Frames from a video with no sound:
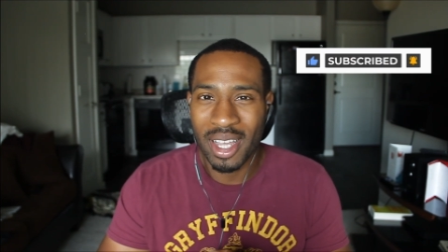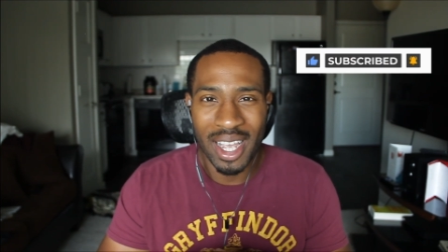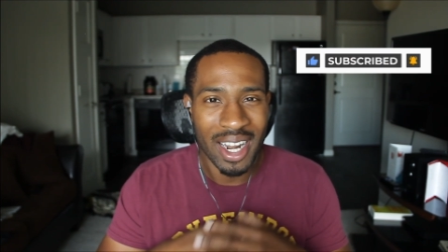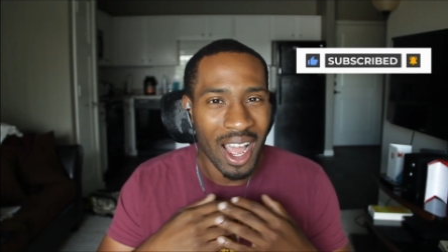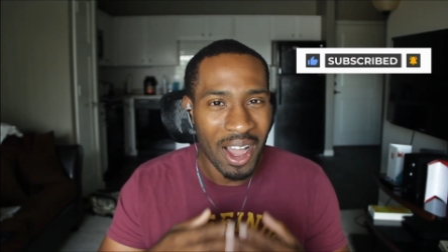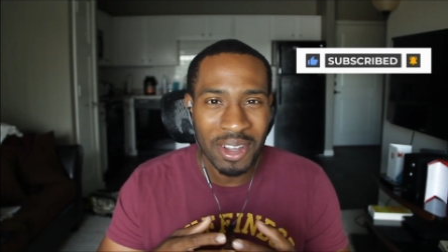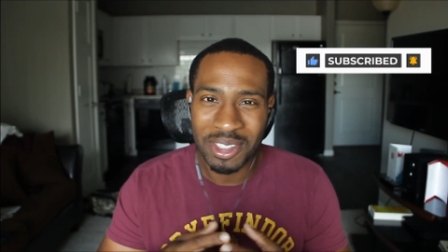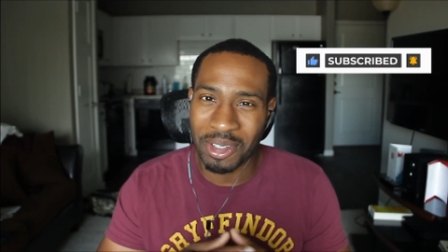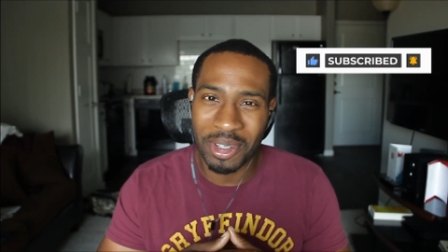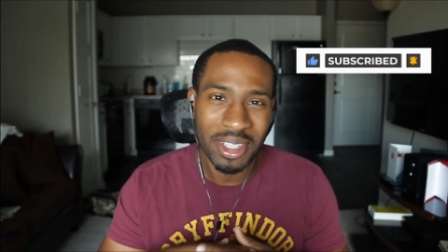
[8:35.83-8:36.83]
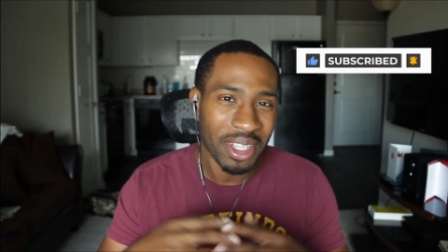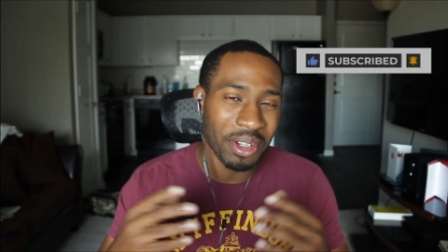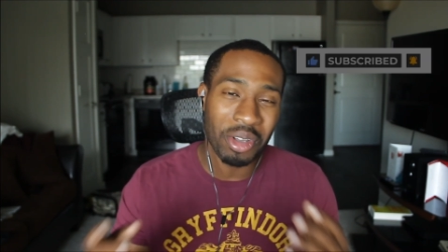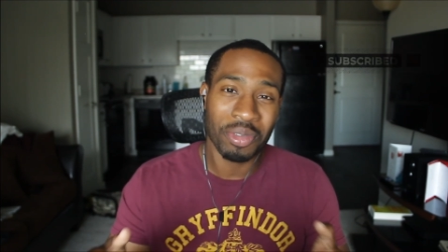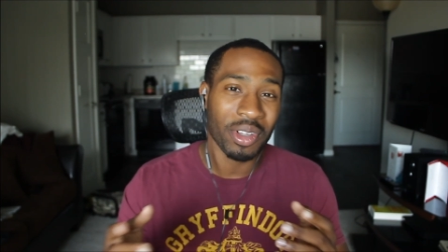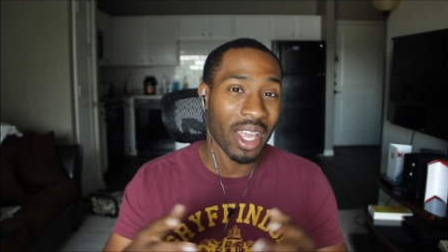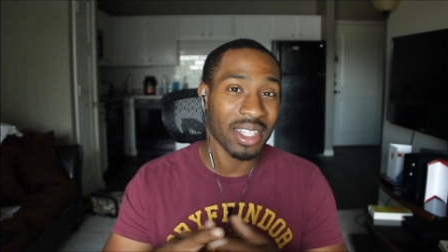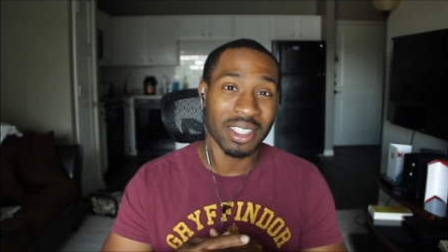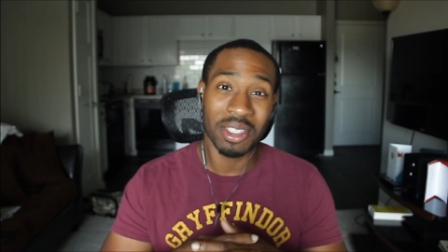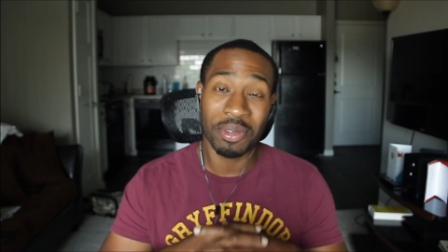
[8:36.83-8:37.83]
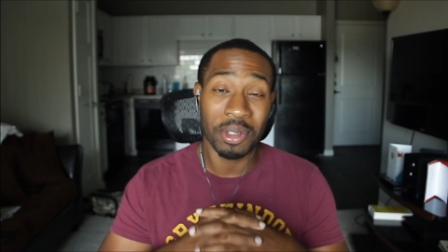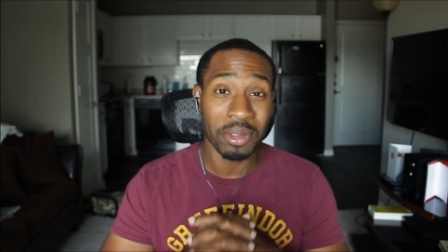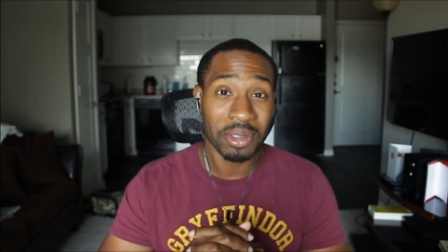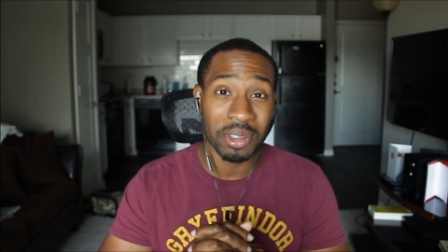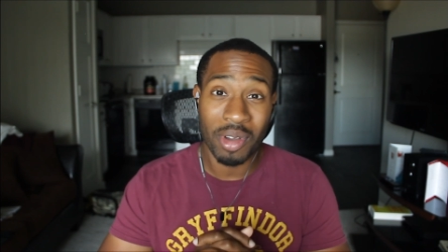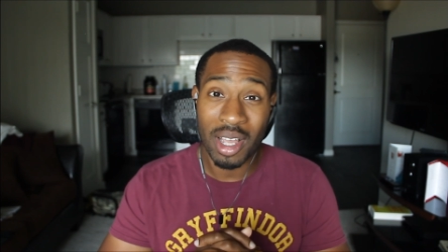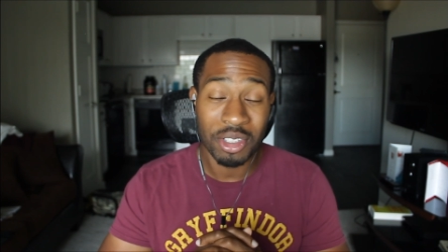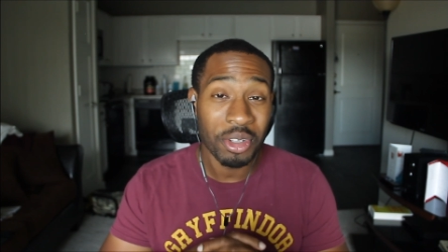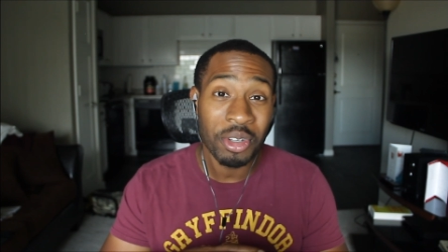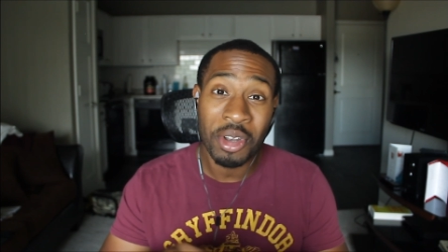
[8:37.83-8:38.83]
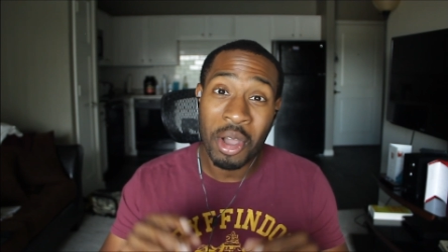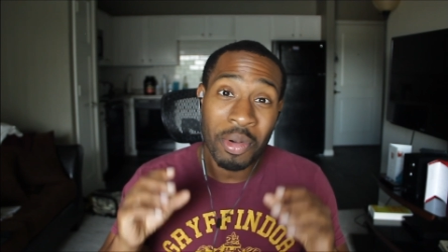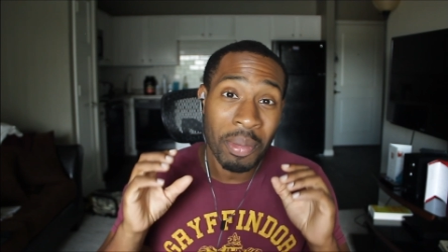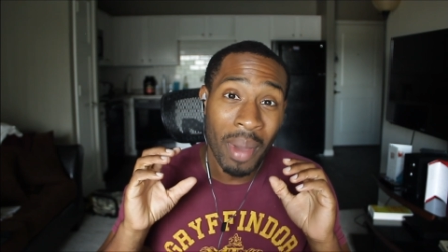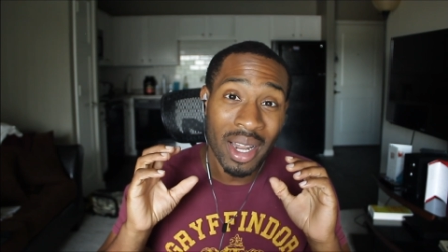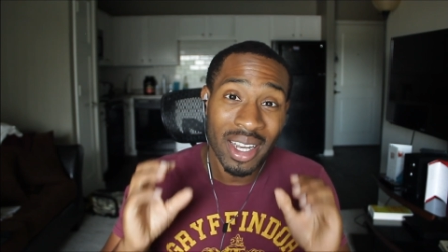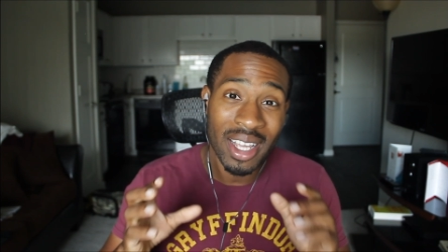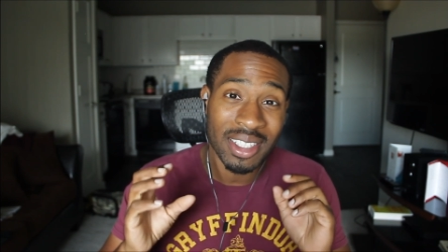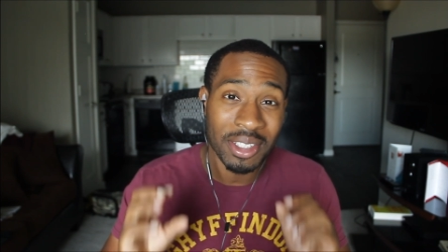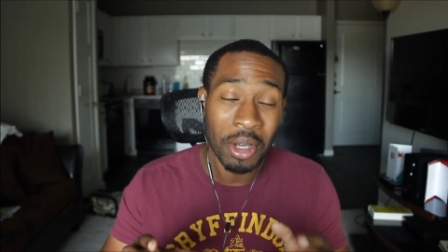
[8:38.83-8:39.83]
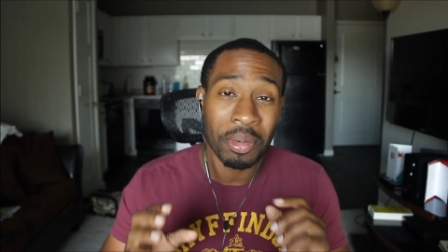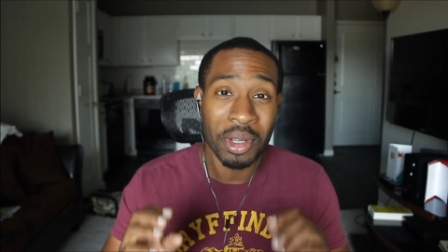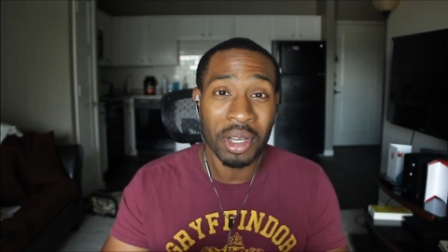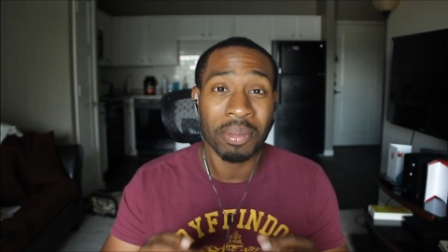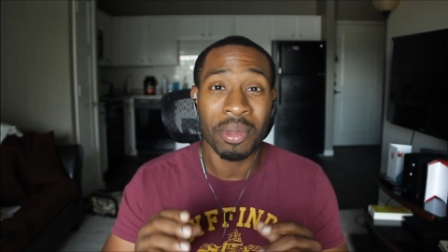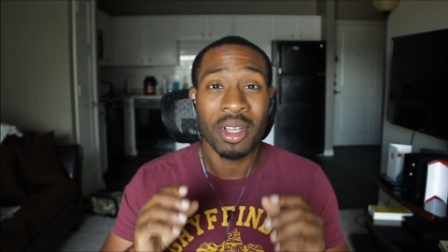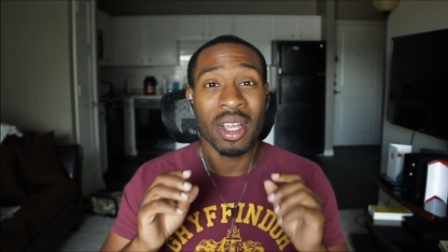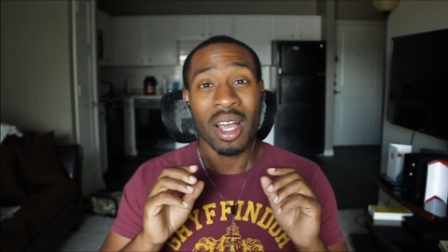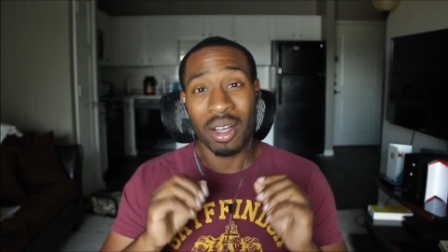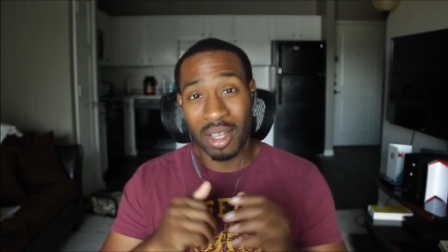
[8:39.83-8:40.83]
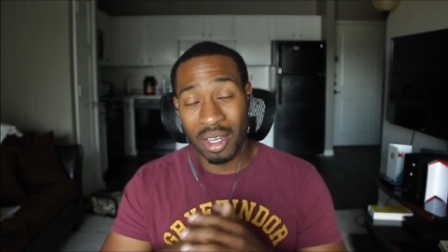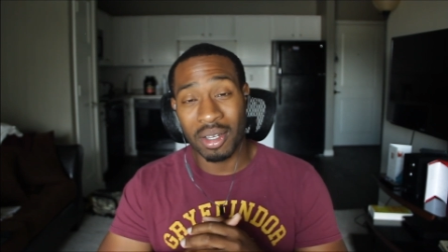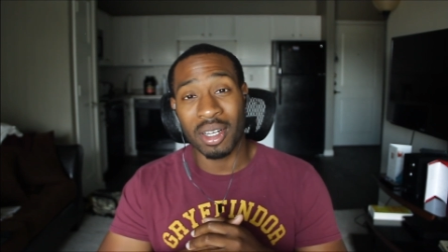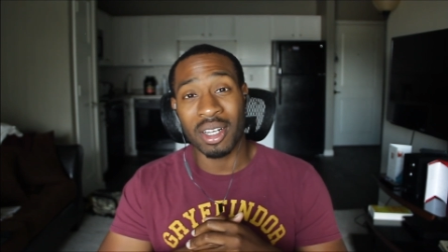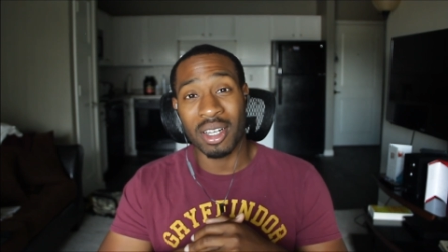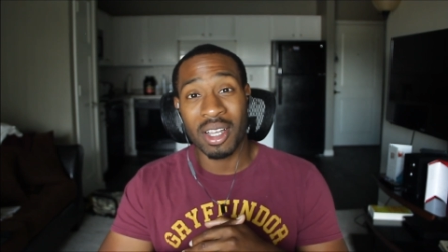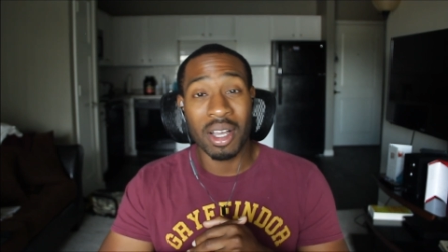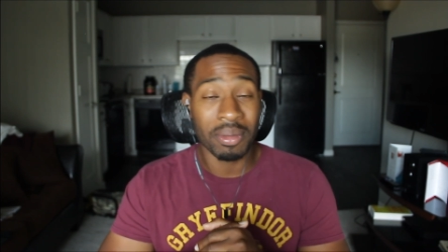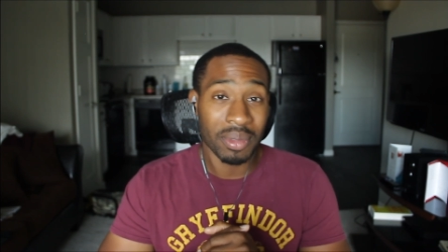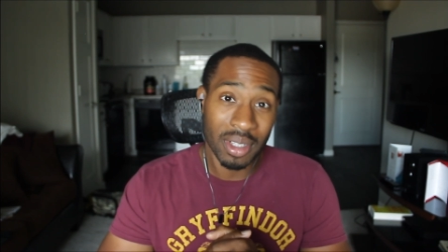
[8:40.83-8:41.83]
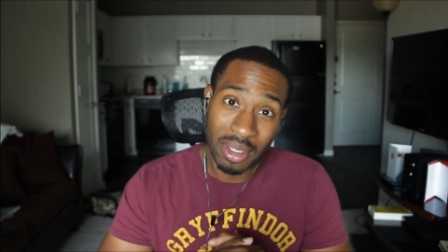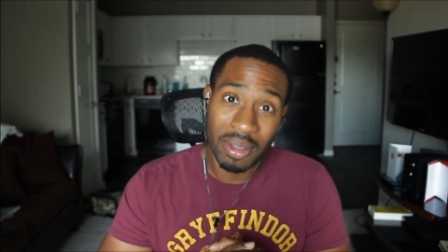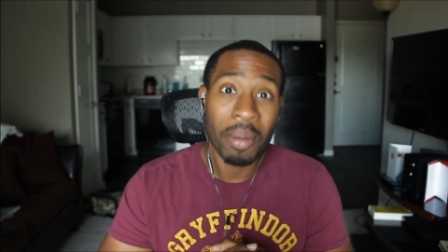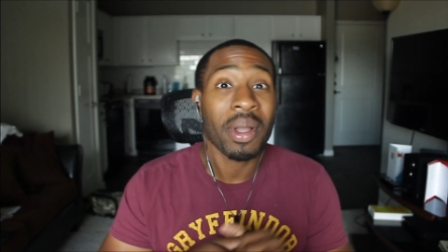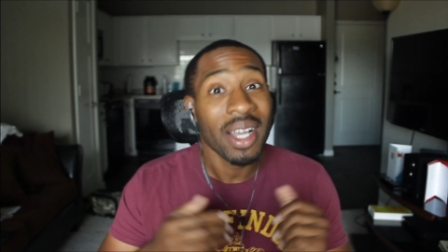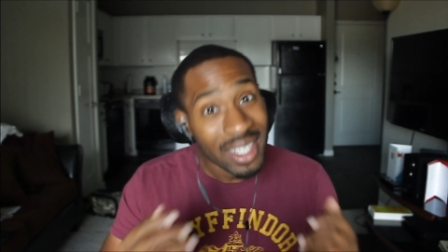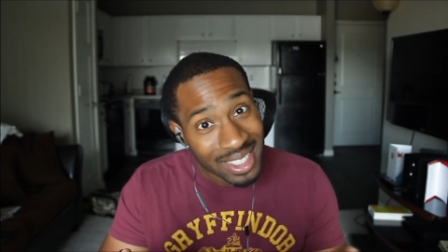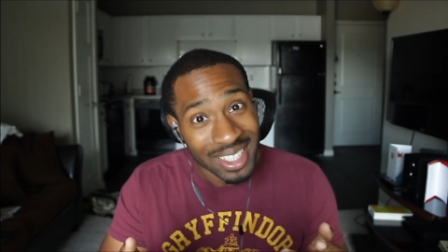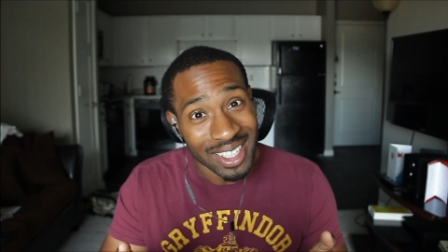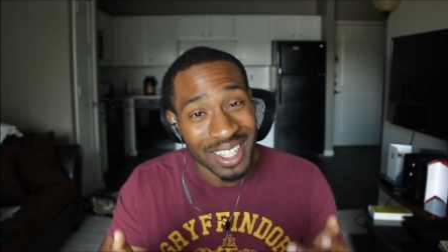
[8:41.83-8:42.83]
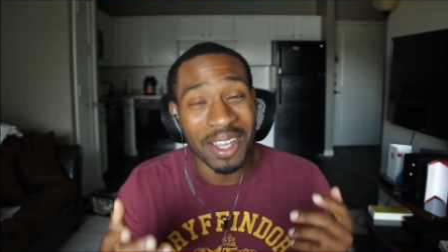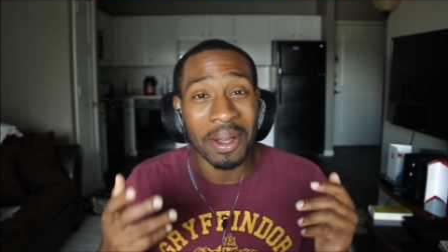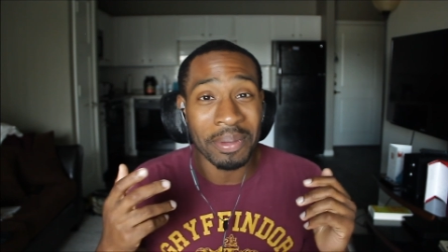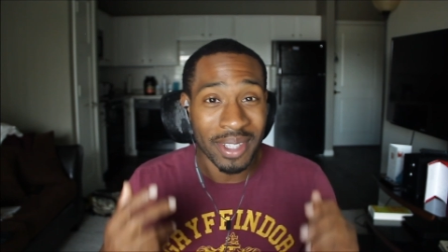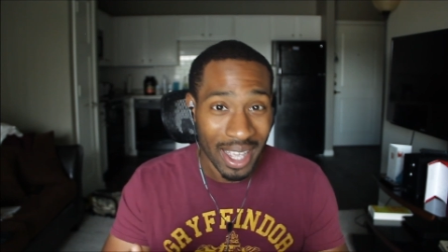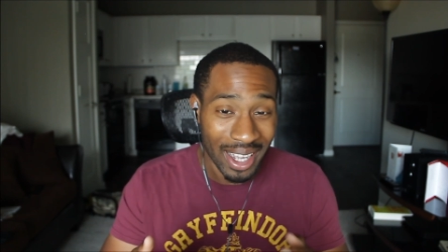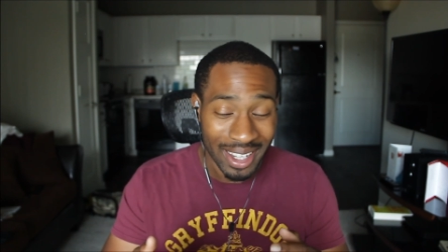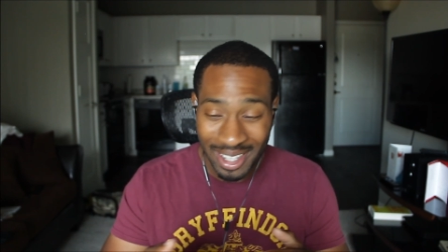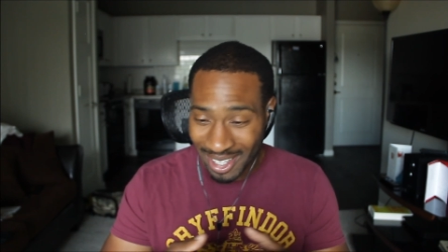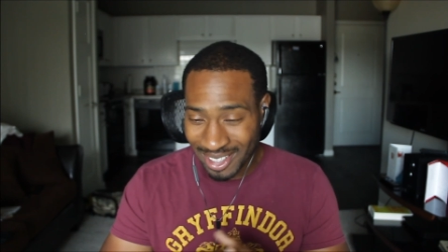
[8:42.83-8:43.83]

And also hit that notification if you do subscribe so you know when my next dope com, com, uh, com content comes out.